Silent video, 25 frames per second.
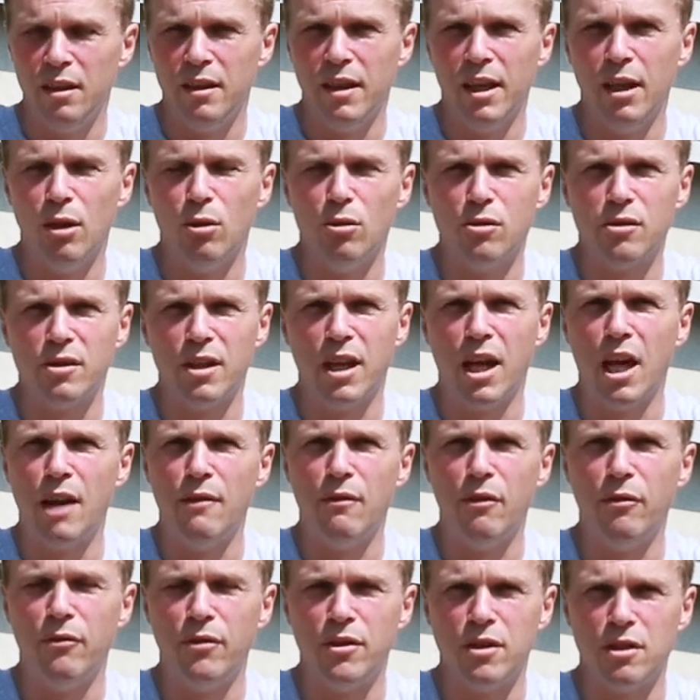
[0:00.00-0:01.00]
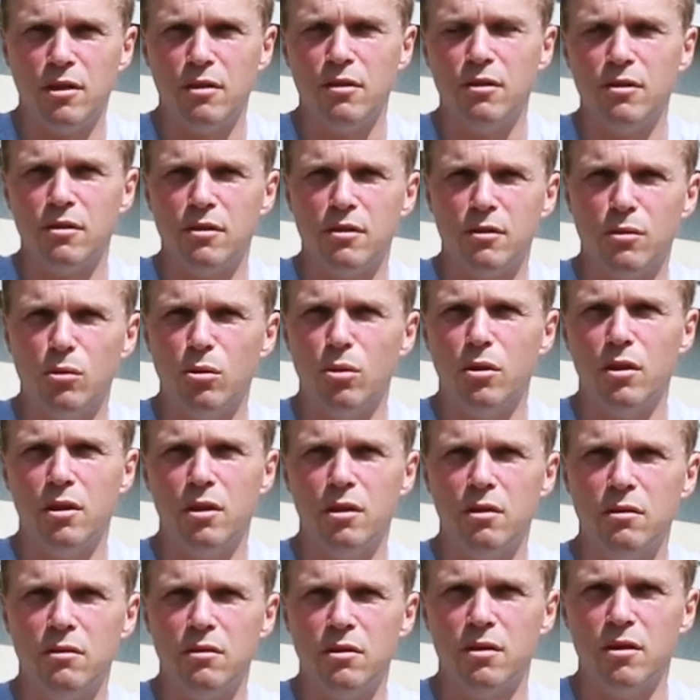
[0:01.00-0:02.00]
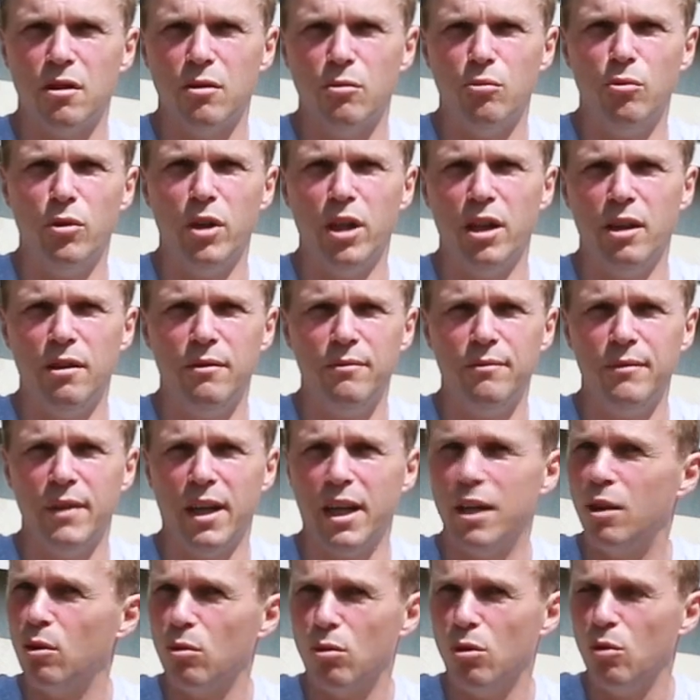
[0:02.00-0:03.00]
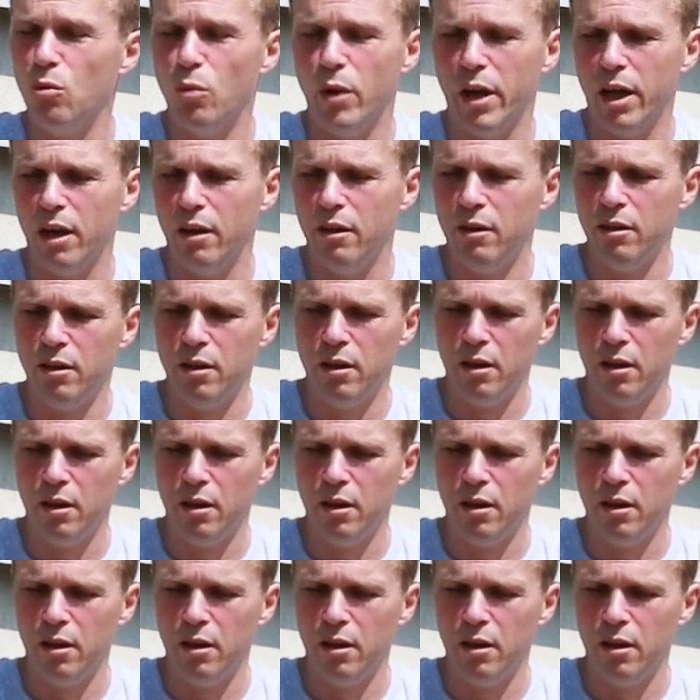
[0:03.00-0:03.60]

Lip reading: They also have a physical store somewhere. I don't know where.